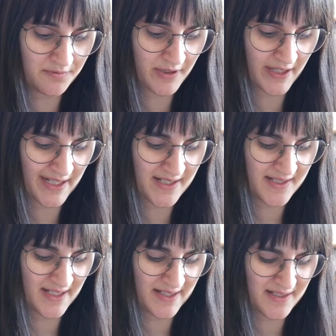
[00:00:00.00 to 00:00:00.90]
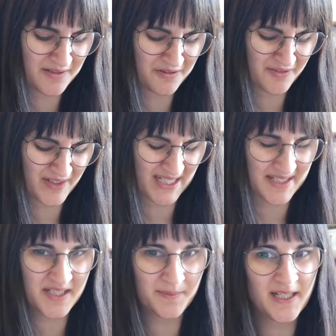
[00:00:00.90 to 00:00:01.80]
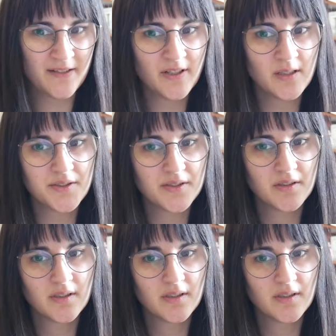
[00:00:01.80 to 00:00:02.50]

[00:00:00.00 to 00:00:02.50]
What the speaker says: what I had said sort of against me, I felt.